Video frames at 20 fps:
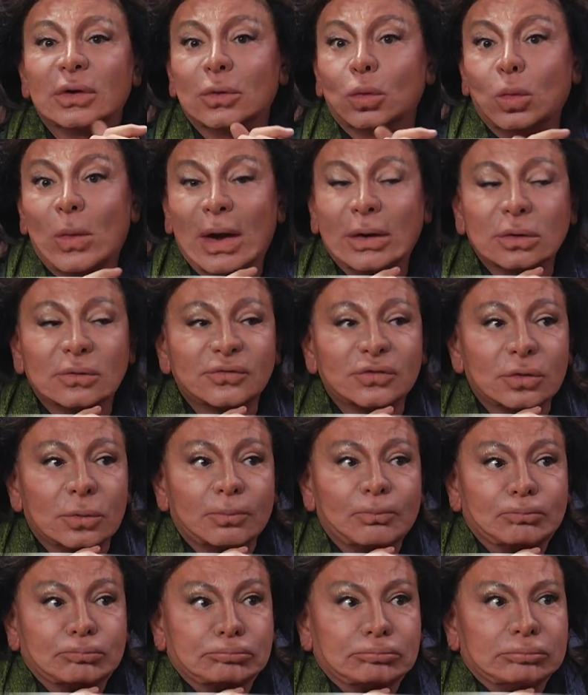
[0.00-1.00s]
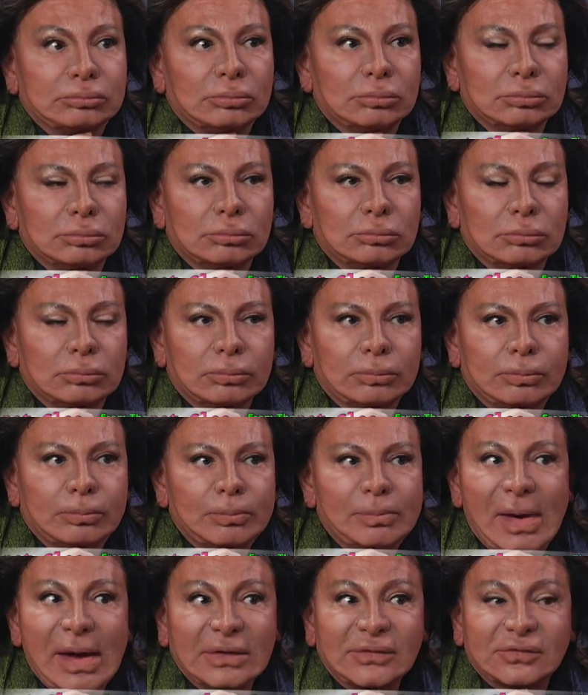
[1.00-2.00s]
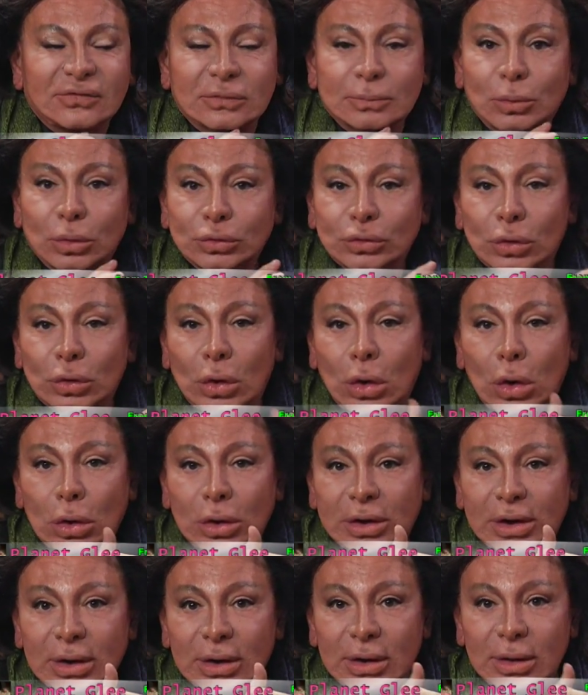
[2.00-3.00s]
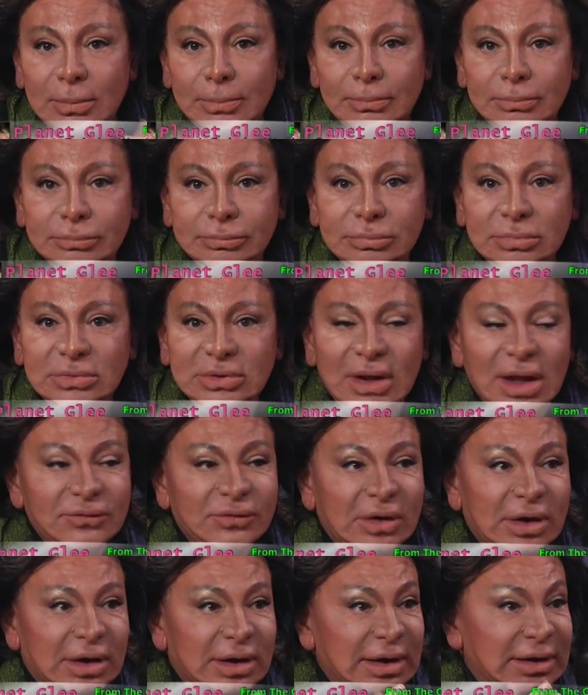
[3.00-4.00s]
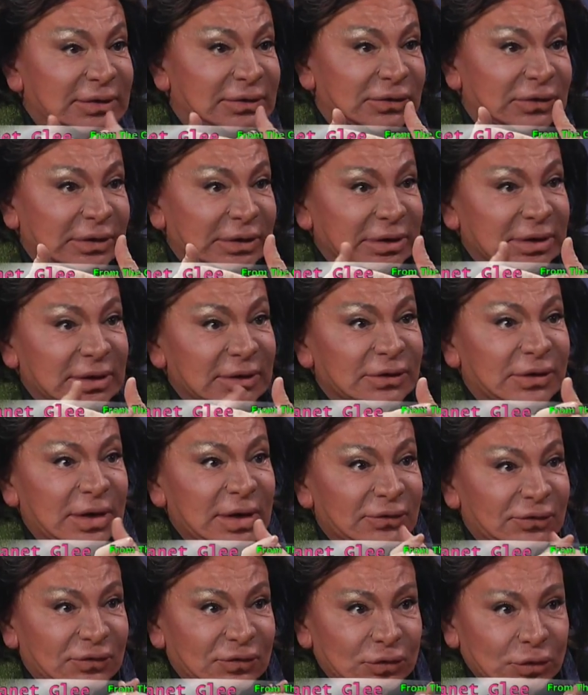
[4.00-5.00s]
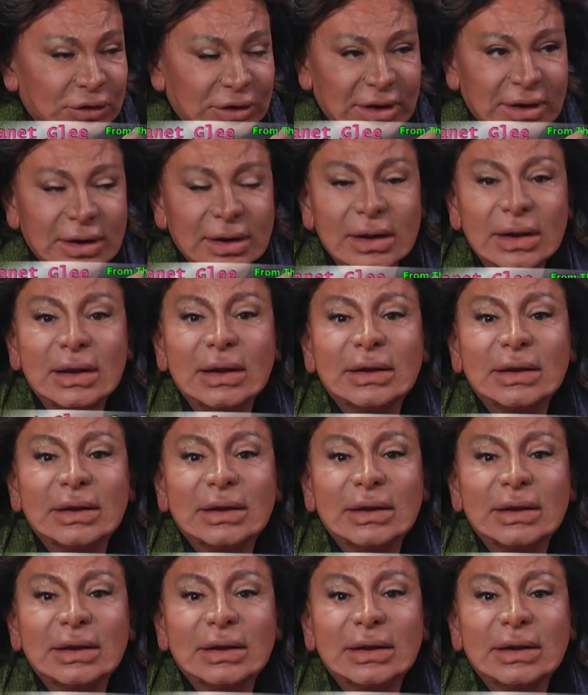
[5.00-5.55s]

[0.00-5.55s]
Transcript: one of the best monologue never written in history,